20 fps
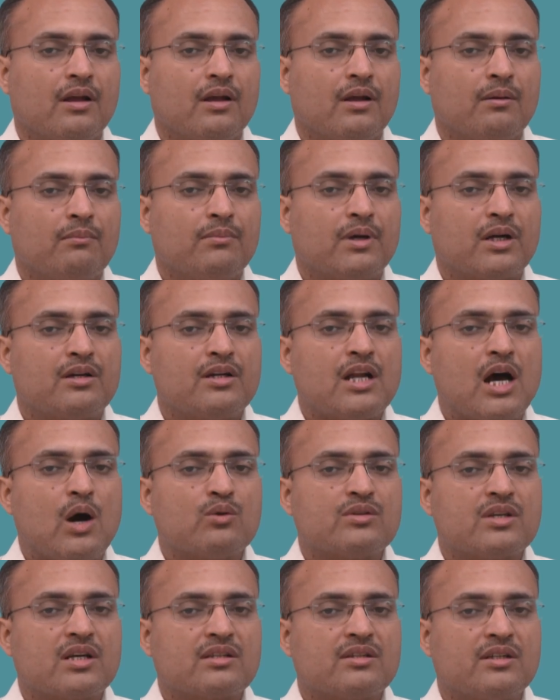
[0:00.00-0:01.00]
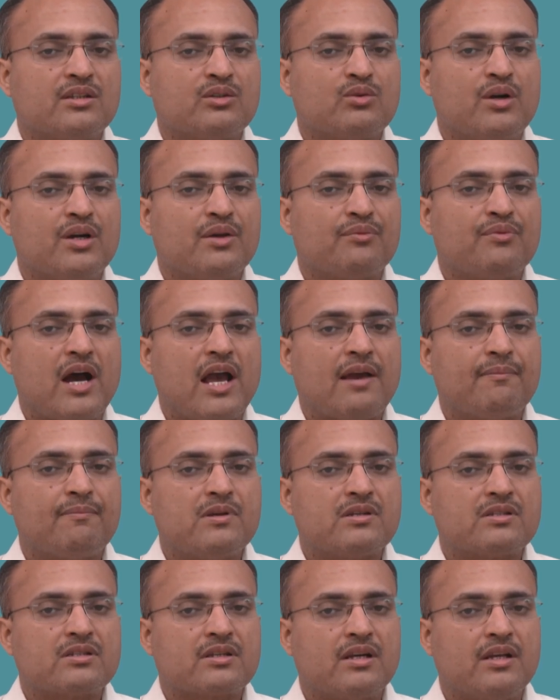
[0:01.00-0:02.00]
But now section 25
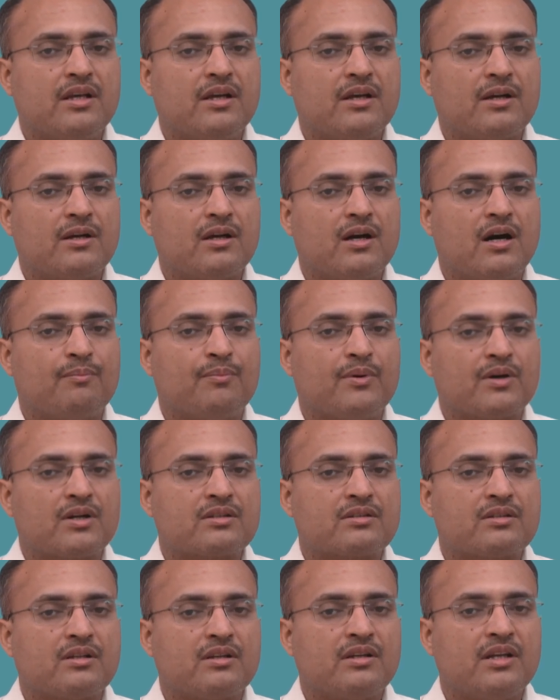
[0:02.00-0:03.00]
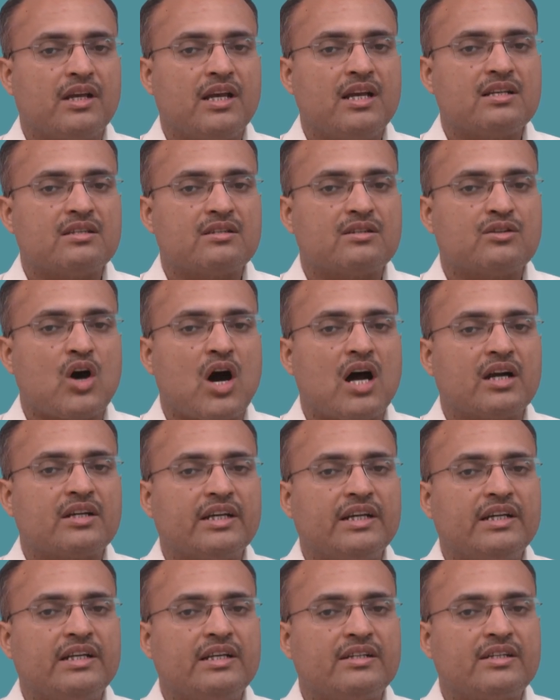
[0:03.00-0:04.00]
is clear. A person is
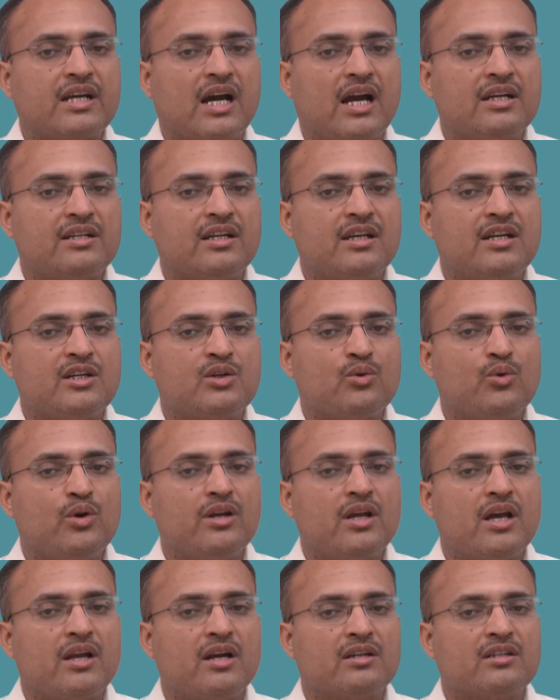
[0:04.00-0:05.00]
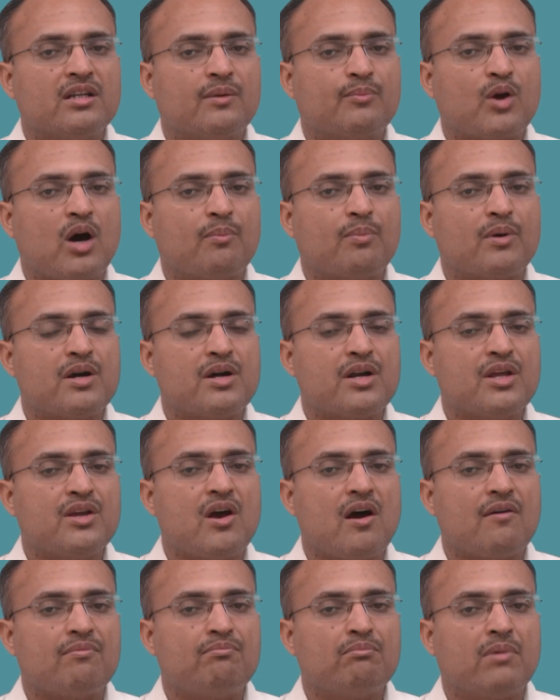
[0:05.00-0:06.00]
not entitled to inherit the property
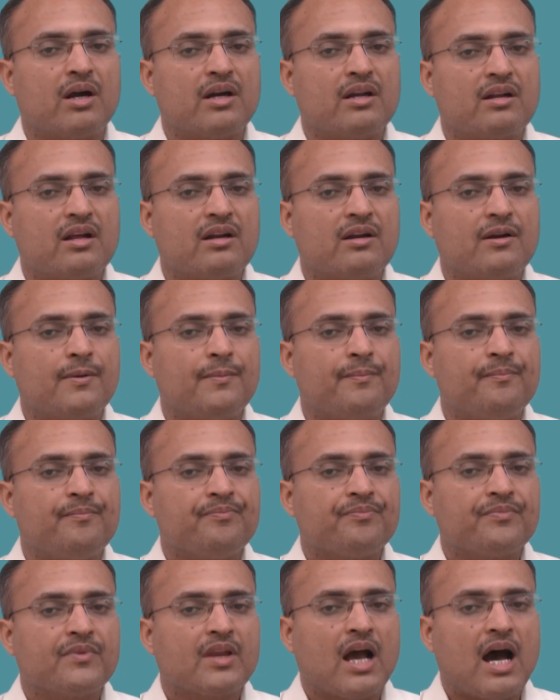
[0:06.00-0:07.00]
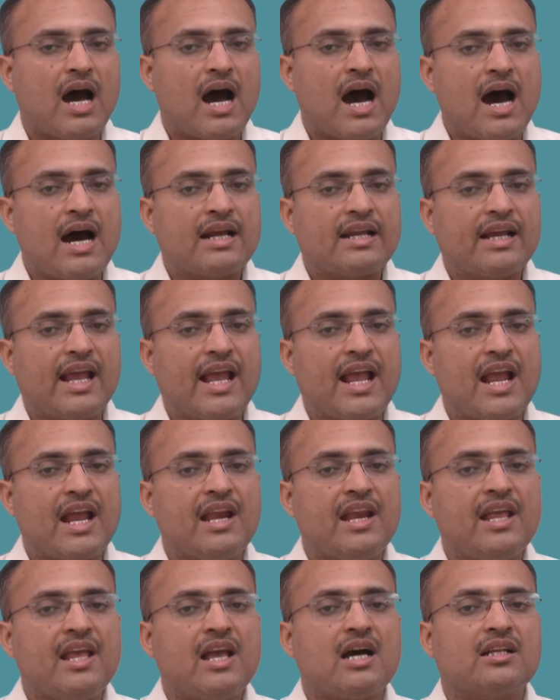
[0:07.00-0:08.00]
of murderer or
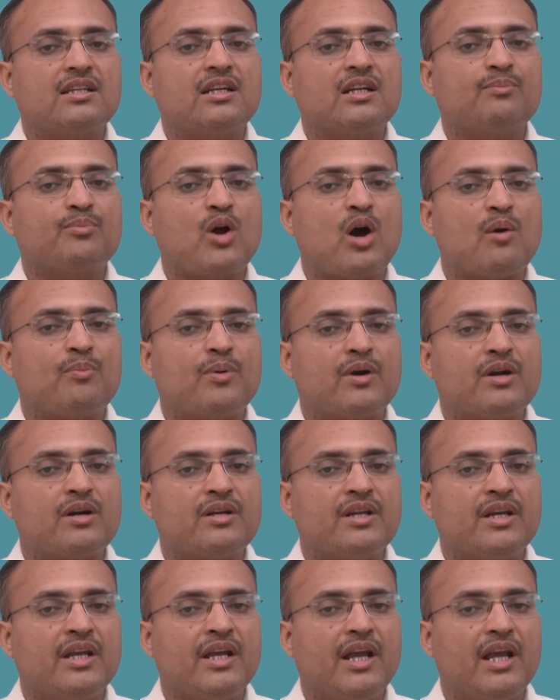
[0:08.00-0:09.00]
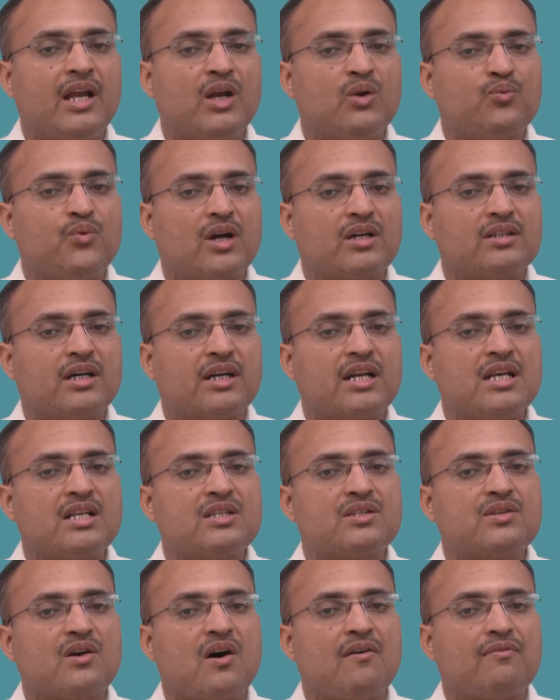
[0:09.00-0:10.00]
any other property in
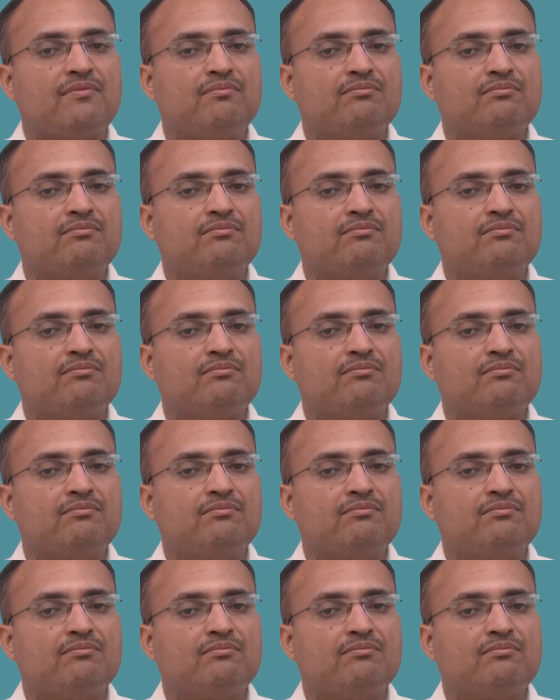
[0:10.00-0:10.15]
furtherance of